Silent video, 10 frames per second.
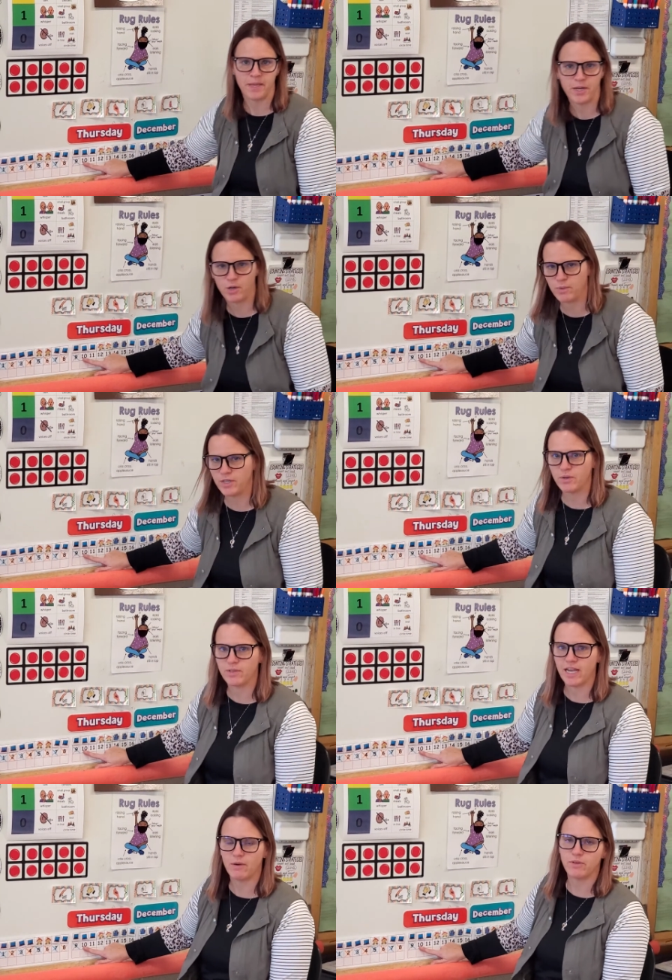Here we go.
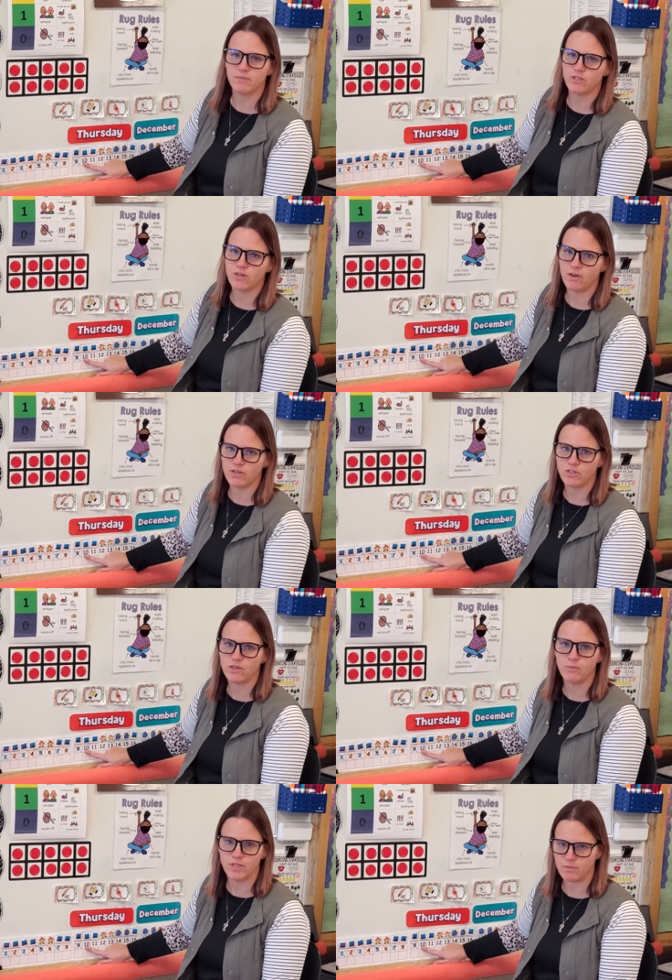Count with Miss Crowdis
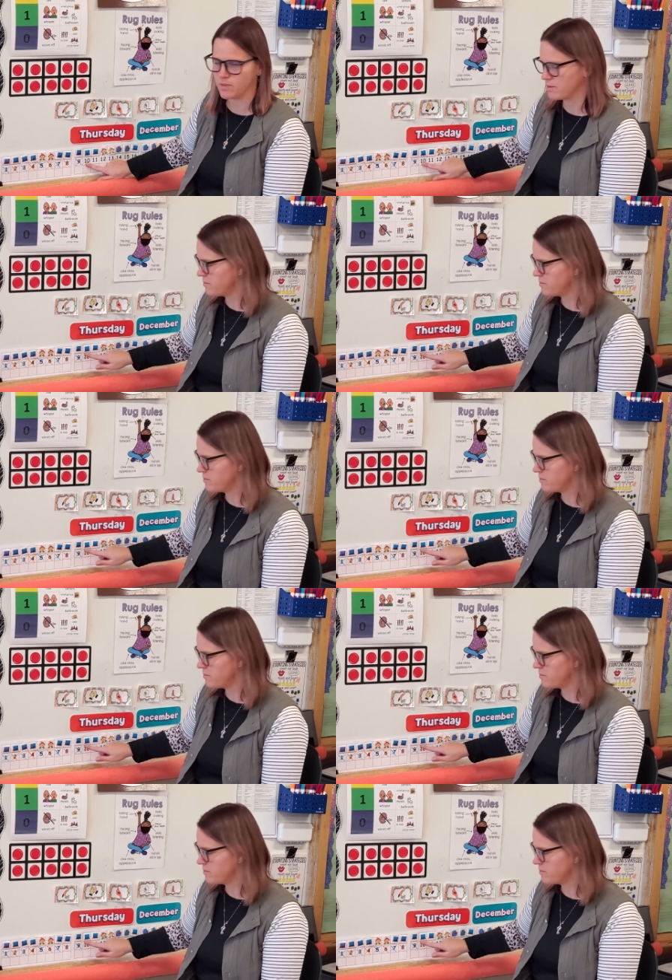and whisper.